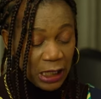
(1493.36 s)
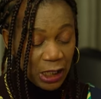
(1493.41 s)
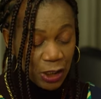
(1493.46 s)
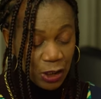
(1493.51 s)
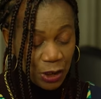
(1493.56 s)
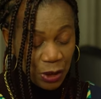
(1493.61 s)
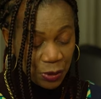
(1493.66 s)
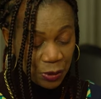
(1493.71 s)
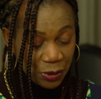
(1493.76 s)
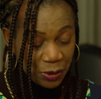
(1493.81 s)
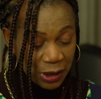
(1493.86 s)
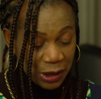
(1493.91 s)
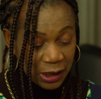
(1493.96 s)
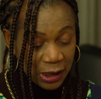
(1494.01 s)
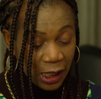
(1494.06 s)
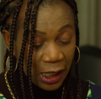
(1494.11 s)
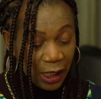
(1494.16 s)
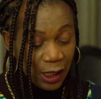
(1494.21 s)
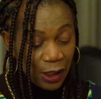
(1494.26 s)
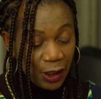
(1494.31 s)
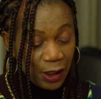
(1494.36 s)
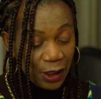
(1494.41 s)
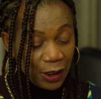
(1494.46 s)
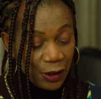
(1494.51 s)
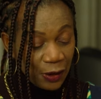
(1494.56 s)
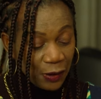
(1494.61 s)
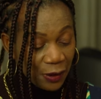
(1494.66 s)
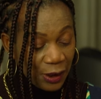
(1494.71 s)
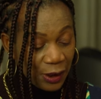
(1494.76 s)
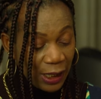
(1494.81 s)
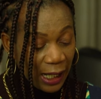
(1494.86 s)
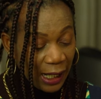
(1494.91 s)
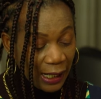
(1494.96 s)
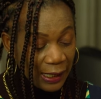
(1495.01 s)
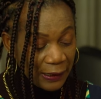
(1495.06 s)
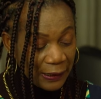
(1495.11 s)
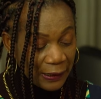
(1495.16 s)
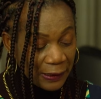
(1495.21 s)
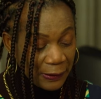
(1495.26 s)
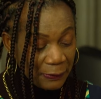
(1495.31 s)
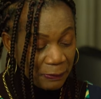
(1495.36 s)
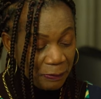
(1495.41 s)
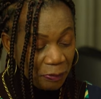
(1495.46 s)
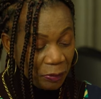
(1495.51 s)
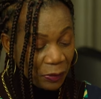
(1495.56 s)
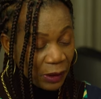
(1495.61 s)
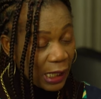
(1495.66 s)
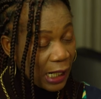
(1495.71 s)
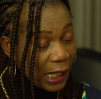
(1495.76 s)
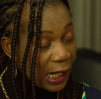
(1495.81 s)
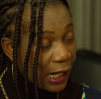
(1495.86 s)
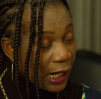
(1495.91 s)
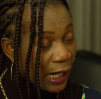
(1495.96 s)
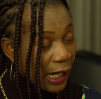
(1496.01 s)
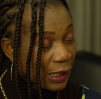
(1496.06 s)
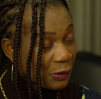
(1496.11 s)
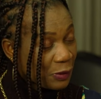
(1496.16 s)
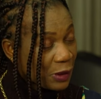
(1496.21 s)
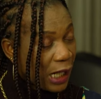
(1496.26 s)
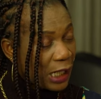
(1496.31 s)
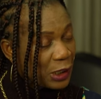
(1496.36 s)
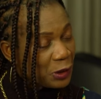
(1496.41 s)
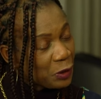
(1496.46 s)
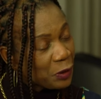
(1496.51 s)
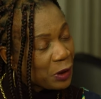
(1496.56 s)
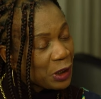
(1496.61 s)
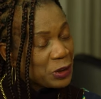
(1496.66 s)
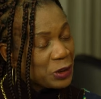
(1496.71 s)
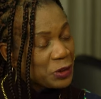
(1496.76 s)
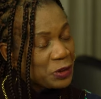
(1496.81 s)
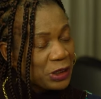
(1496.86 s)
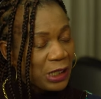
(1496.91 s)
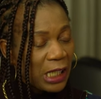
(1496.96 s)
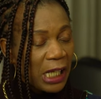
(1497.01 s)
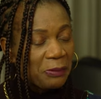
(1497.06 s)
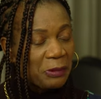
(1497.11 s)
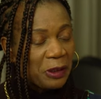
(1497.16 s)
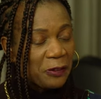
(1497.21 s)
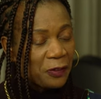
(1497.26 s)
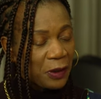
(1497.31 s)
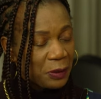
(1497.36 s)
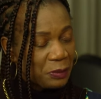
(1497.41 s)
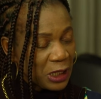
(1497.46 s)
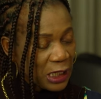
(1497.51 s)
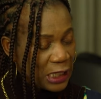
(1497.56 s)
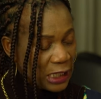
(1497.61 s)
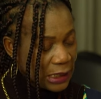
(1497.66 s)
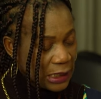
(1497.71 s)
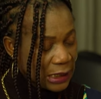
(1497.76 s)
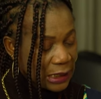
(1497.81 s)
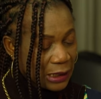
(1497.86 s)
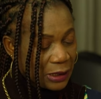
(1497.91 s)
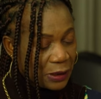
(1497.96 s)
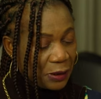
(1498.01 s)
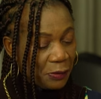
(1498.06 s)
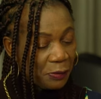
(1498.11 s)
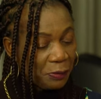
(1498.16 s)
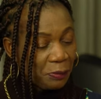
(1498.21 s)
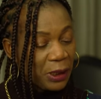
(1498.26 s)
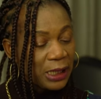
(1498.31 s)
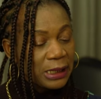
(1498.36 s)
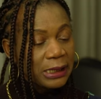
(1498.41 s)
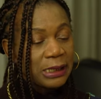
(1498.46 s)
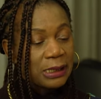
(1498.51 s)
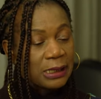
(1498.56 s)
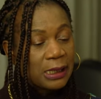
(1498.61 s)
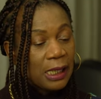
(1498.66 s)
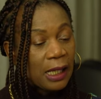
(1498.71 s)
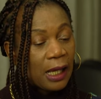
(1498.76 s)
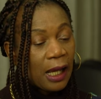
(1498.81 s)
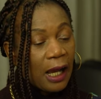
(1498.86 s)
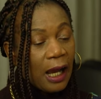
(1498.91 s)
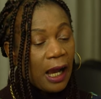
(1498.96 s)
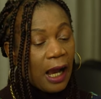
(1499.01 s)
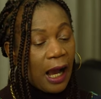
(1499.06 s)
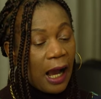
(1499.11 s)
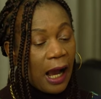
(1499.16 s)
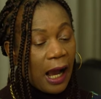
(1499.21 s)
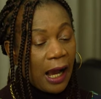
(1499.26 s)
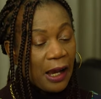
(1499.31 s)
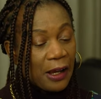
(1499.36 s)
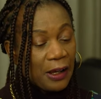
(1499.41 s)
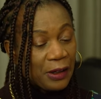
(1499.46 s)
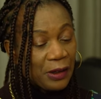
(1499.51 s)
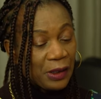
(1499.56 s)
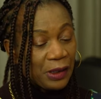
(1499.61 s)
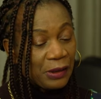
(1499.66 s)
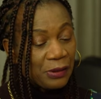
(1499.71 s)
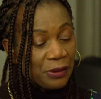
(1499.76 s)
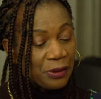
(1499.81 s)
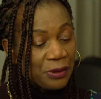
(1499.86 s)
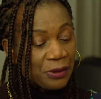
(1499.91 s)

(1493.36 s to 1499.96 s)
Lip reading: issues. Mm-hmm. You know, like, I don't want to say I'm a feminist, but I